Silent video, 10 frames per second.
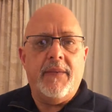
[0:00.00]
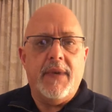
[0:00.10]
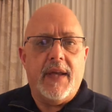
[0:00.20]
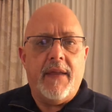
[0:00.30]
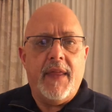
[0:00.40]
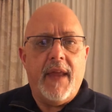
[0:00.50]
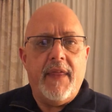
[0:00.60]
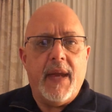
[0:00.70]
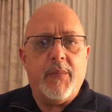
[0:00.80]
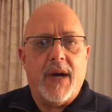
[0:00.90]
and, and
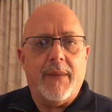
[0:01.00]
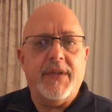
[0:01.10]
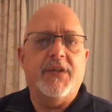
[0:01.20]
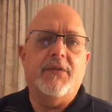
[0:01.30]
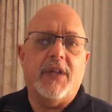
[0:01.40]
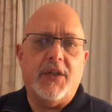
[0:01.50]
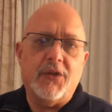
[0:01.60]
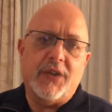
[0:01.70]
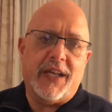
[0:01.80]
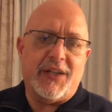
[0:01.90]
then they promise you that
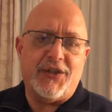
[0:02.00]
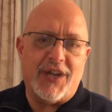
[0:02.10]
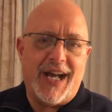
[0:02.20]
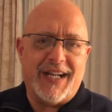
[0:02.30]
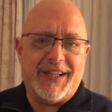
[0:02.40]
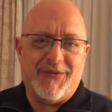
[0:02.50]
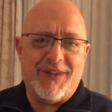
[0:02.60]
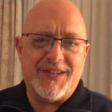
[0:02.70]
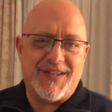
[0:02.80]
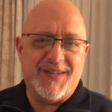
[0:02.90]
you'll get a shot at the
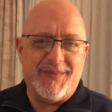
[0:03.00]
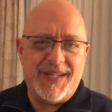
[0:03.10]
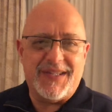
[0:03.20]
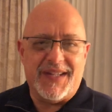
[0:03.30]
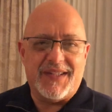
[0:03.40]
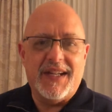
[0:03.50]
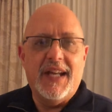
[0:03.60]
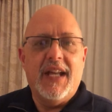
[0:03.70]
rest of the business.